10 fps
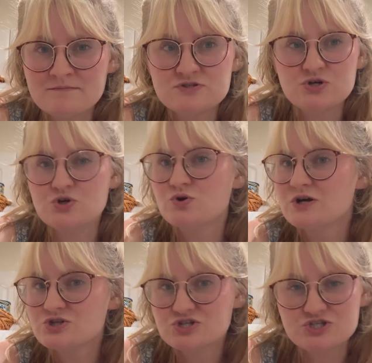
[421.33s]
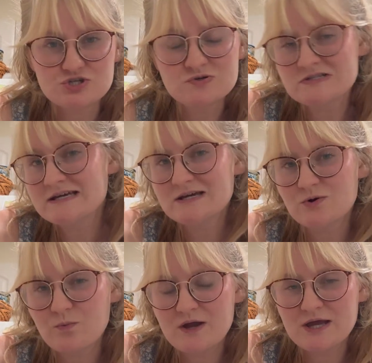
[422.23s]
so you can just use it
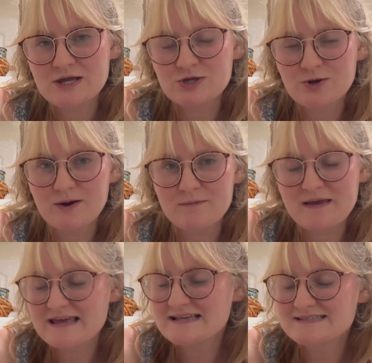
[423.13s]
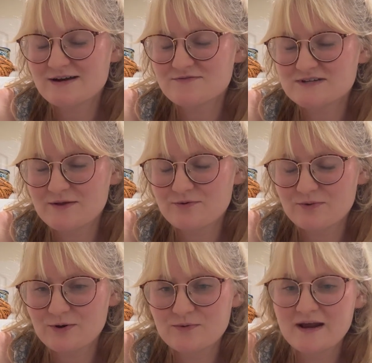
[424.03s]
when you're making stuff down the
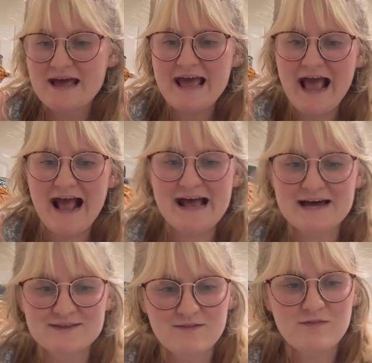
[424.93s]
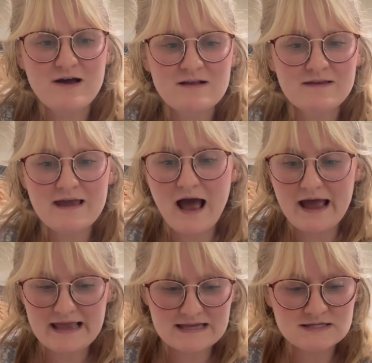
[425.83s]
road. And luckily
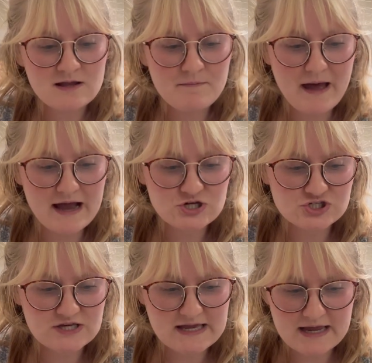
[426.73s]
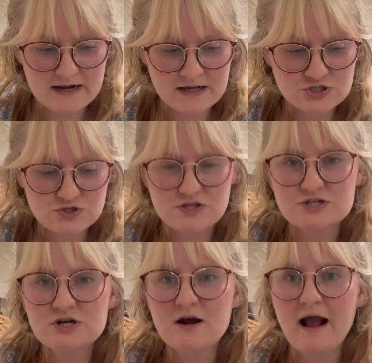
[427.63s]
I ended up actually getting, so these
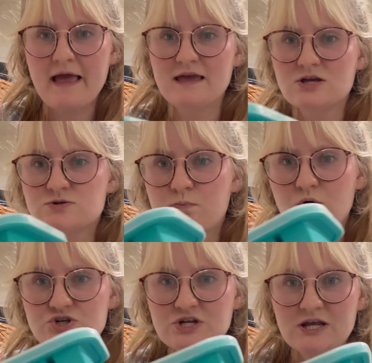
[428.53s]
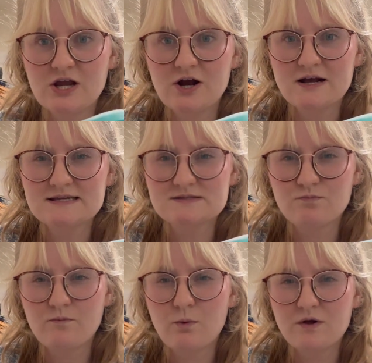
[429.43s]
are, each portion here is
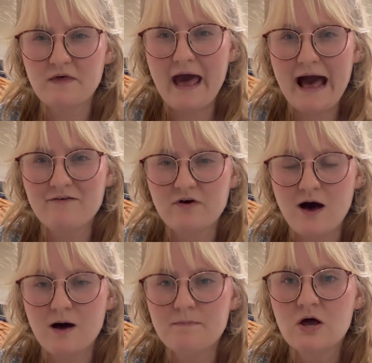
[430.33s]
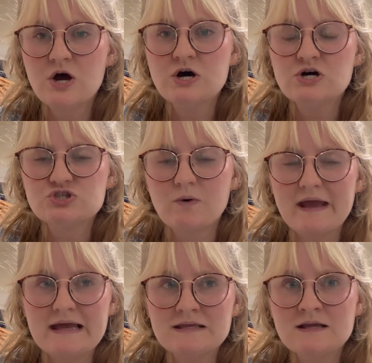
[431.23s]
worth a half cup. So I
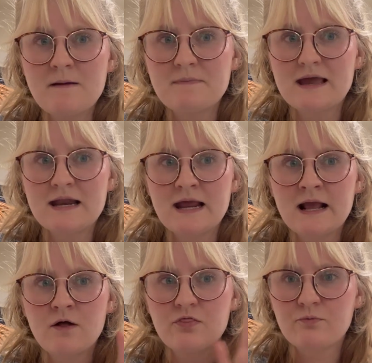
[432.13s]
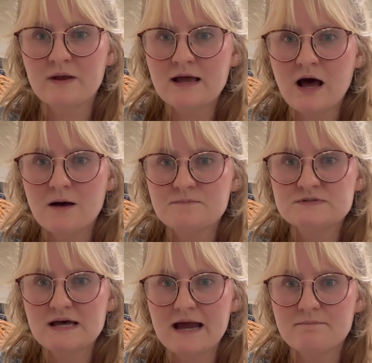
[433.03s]
ended up getting 3 cups,
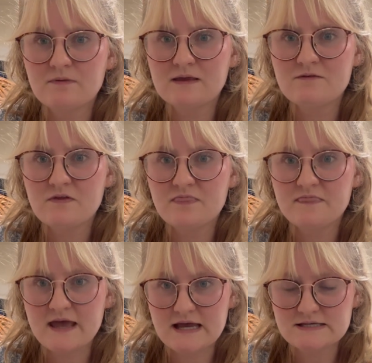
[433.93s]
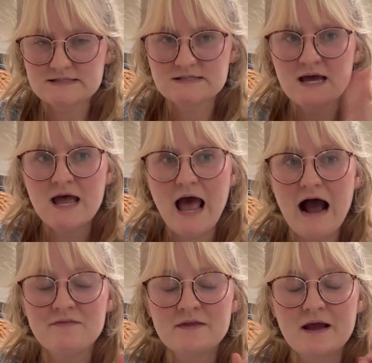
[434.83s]
I believe, in this.
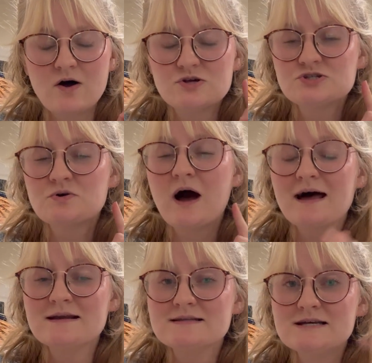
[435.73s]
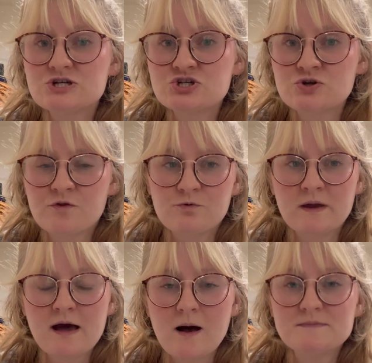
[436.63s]
And then I also got an additional 3
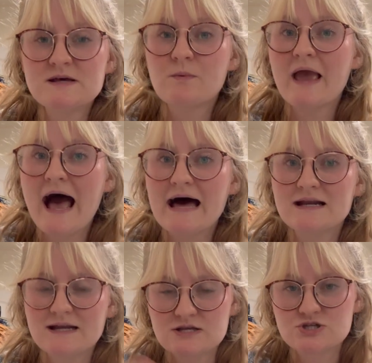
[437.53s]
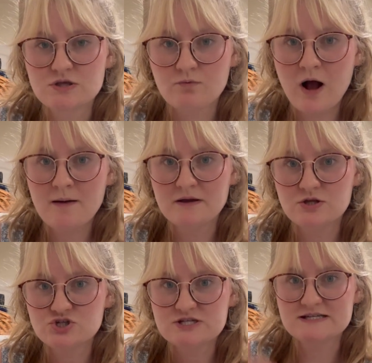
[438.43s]
cups that we added into the ramen
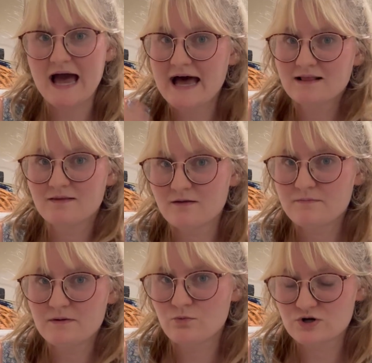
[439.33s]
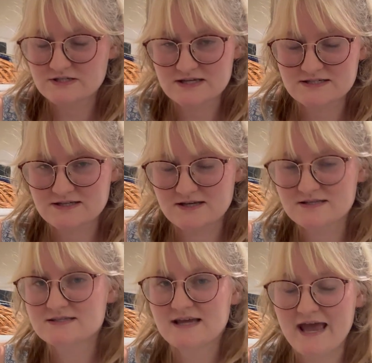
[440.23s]
just to add a little bit more
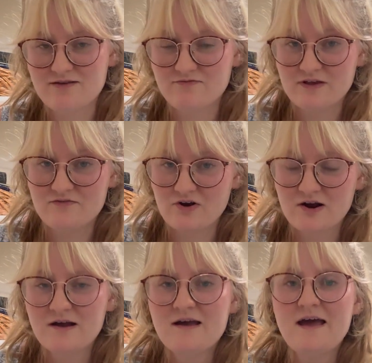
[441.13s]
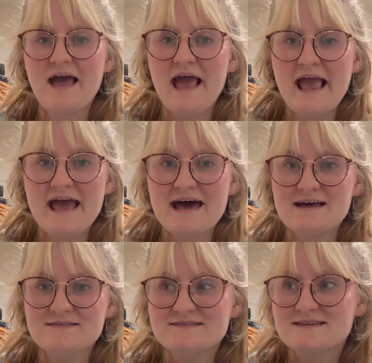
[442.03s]
sustenance and flavor.
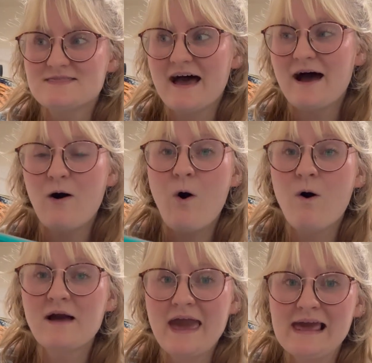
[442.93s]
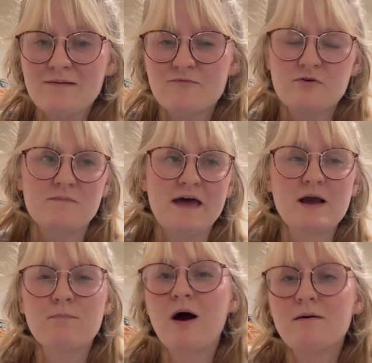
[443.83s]
And that all came from like
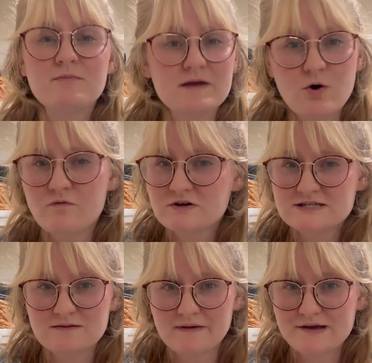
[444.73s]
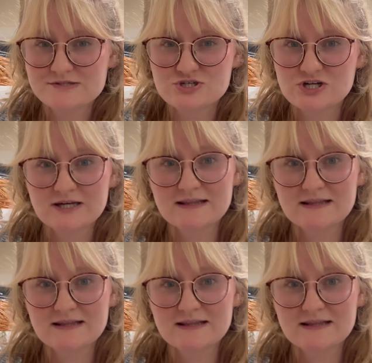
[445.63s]
probably over 10 pounds of chicken